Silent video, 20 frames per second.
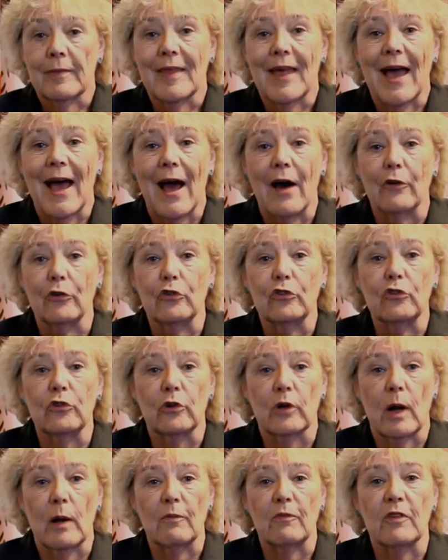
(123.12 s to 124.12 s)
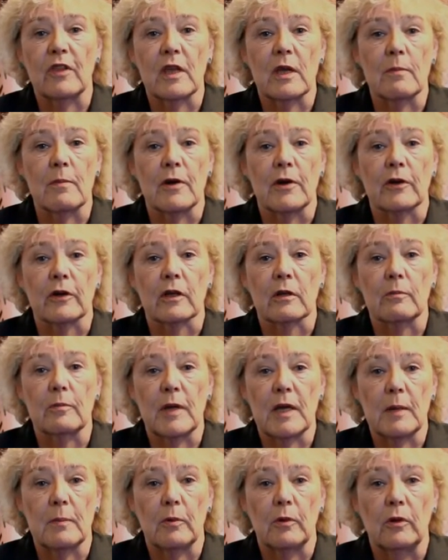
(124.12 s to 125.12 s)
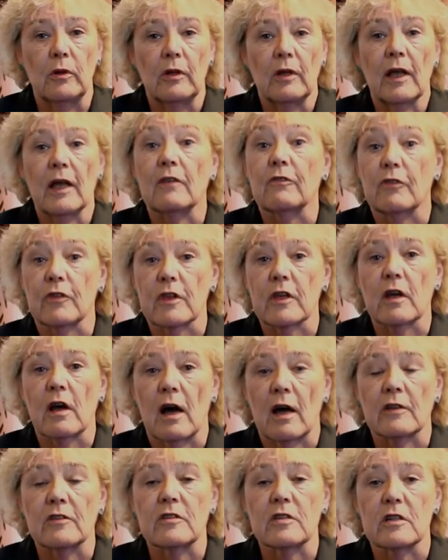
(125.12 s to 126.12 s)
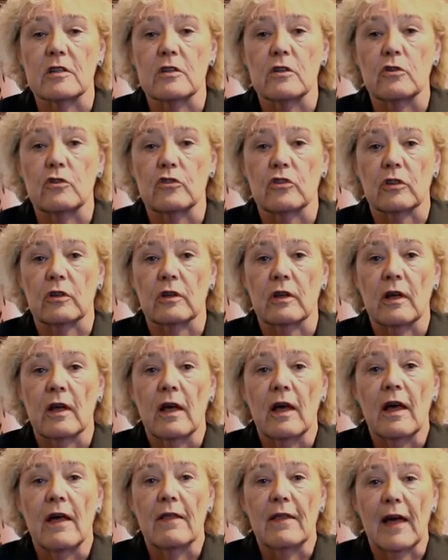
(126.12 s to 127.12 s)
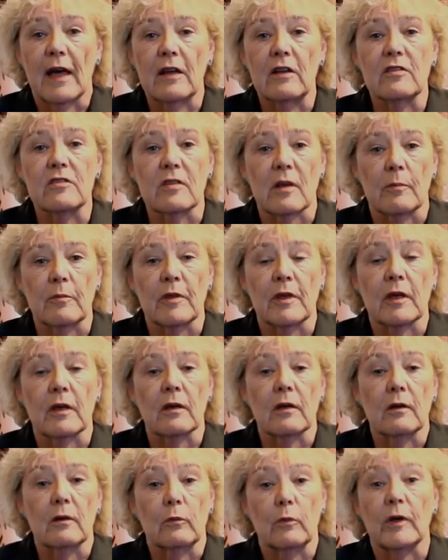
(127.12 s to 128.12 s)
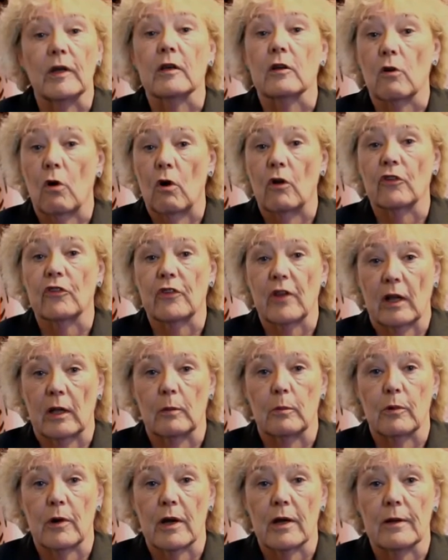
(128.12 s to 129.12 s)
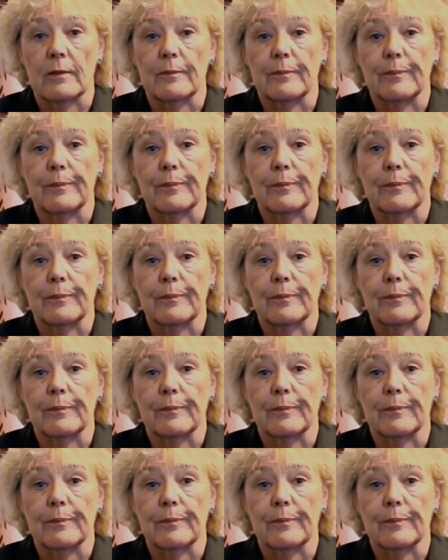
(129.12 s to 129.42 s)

The House stood up for the American people and for the Constitution. That is something we can all celebrate.